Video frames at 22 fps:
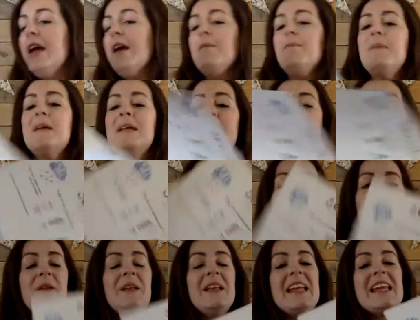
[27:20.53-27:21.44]
been
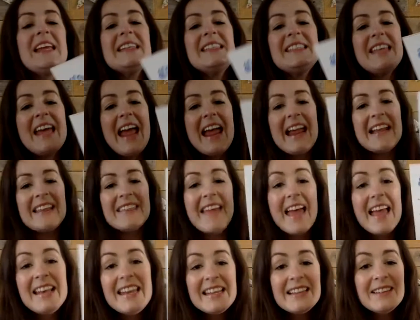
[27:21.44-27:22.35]
completing
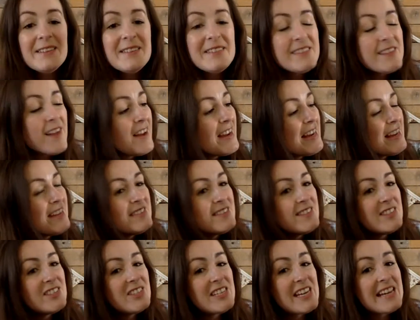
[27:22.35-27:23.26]
their little
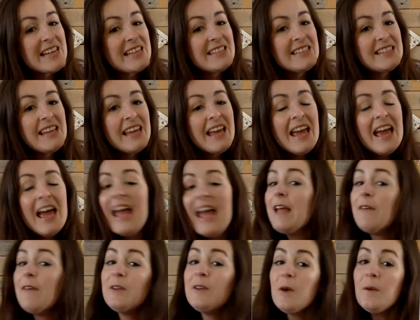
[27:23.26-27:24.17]
science sheet?
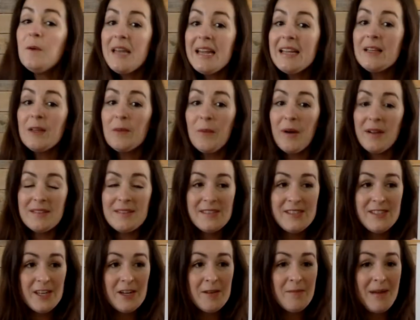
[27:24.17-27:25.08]
If your little ones
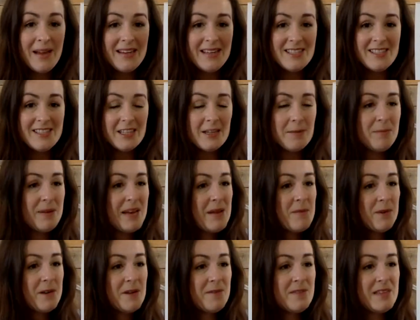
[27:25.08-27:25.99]
do manage to complete
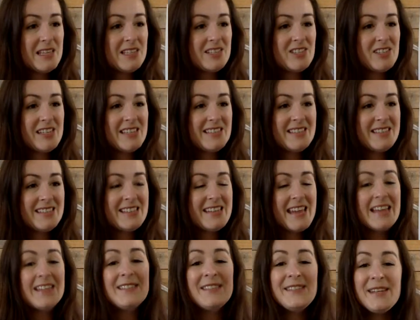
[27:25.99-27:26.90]
one of these sheets
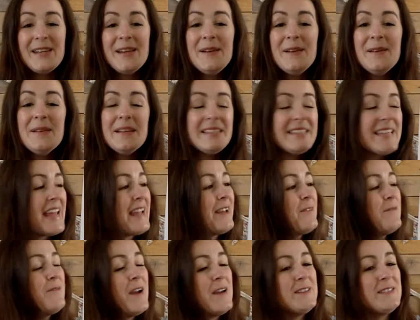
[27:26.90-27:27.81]
today, do take
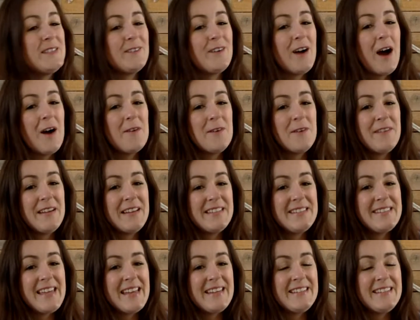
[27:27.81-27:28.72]
a photograph of it and
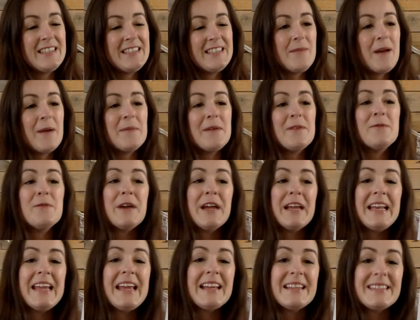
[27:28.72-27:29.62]
send it to me. I'll be
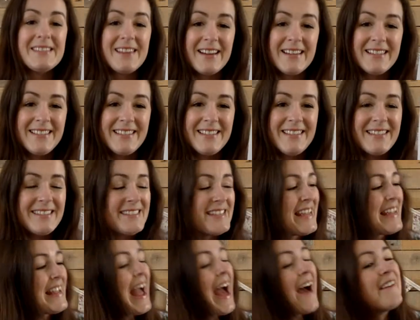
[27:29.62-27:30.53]
really excited to
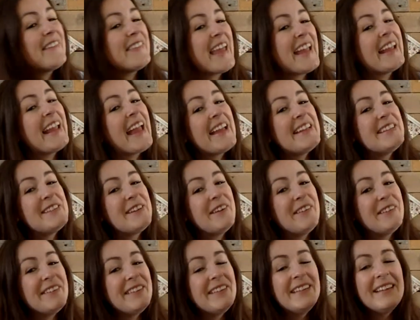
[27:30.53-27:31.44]
see how they get
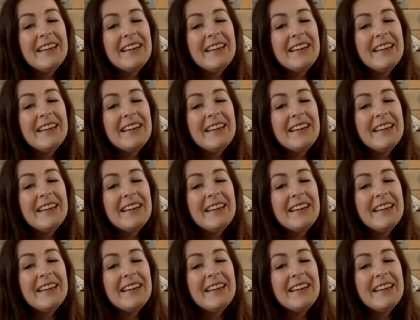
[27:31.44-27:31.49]
on.